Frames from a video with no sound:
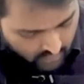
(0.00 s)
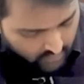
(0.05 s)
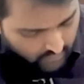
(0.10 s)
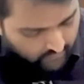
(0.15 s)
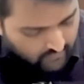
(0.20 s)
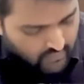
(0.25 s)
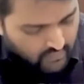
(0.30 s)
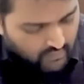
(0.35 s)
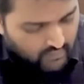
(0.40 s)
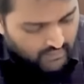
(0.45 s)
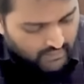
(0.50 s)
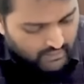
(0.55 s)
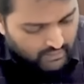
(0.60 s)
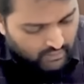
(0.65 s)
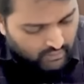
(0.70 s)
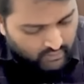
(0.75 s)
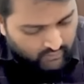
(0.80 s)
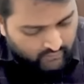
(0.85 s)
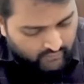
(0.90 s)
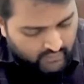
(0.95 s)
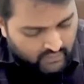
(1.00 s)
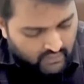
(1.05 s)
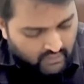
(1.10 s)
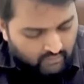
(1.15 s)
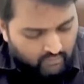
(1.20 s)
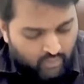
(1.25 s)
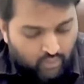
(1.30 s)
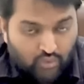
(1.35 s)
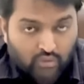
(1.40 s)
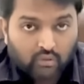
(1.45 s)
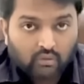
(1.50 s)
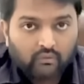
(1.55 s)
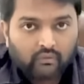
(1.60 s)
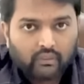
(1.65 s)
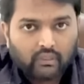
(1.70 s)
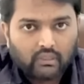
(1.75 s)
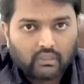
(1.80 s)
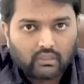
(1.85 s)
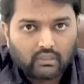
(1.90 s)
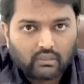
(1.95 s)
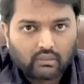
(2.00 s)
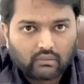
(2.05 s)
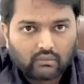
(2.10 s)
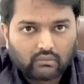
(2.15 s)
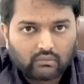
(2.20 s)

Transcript: If she has to invest in mutual funds,